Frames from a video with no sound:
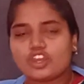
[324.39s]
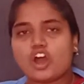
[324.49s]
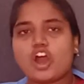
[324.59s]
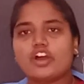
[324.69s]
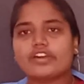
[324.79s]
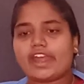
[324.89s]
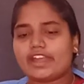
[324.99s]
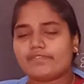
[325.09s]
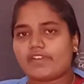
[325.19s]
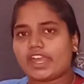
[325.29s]
long
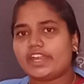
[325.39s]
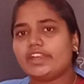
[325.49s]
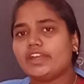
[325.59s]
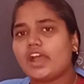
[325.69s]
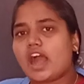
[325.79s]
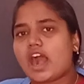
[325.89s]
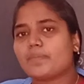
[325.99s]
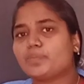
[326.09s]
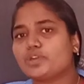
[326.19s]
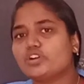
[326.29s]
and weight
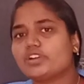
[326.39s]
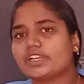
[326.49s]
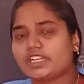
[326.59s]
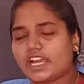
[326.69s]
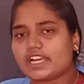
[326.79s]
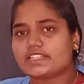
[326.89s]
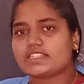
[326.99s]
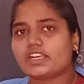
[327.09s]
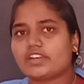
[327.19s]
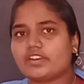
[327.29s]
up to
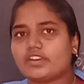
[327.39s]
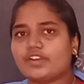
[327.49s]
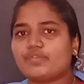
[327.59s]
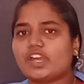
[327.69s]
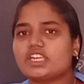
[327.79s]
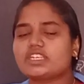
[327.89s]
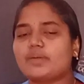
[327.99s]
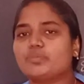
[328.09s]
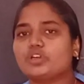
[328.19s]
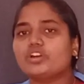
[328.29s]
tons. It weighs
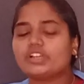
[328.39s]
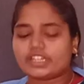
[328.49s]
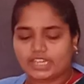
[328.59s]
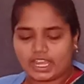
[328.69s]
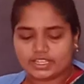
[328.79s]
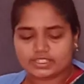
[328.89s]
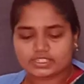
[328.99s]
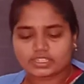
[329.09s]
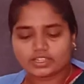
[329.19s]
up to tons.